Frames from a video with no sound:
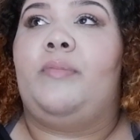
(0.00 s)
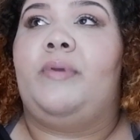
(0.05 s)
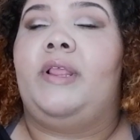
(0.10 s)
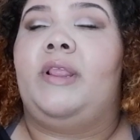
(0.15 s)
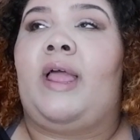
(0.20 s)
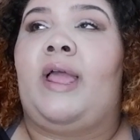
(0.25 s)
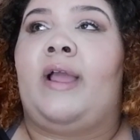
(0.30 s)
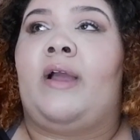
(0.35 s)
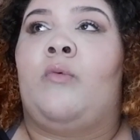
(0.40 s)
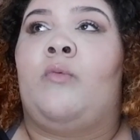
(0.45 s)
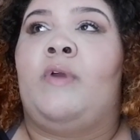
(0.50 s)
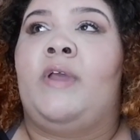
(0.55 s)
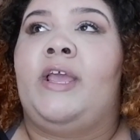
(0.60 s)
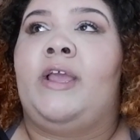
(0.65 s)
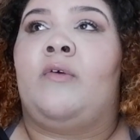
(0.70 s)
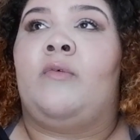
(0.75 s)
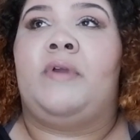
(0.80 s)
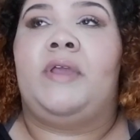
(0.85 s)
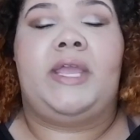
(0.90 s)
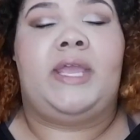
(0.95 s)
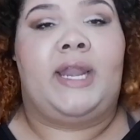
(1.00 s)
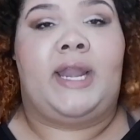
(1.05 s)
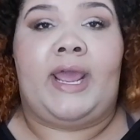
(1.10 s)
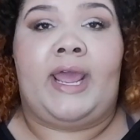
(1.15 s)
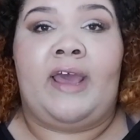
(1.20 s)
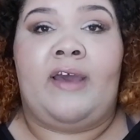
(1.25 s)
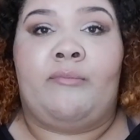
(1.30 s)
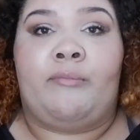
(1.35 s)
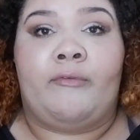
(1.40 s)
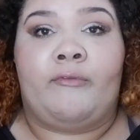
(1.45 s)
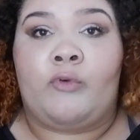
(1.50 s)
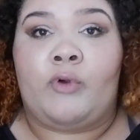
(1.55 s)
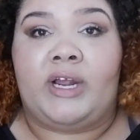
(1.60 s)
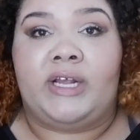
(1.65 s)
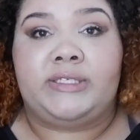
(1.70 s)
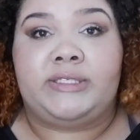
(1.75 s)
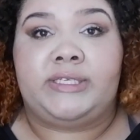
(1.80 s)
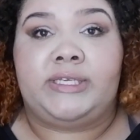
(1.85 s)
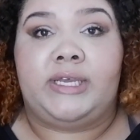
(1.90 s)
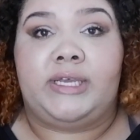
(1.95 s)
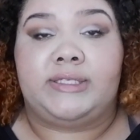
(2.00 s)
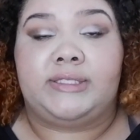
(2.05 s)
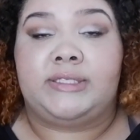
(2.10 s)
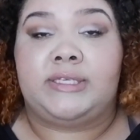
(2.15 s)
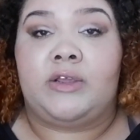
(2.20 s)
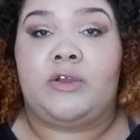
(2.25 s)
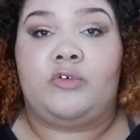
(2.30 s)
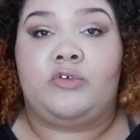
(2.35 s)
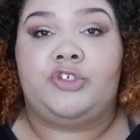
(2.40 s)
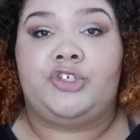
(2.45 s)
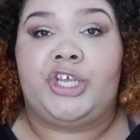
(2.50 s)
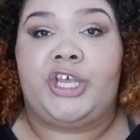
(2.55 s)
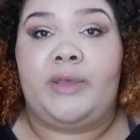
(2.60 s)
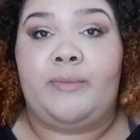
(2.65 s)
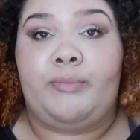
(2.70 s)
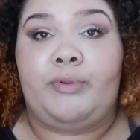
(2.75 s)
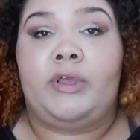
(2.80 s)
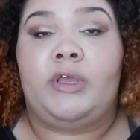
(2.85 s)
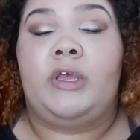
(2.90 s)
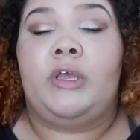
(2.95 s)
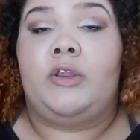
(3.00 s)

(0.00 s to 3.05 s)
be like a week and a half before I see a single chip.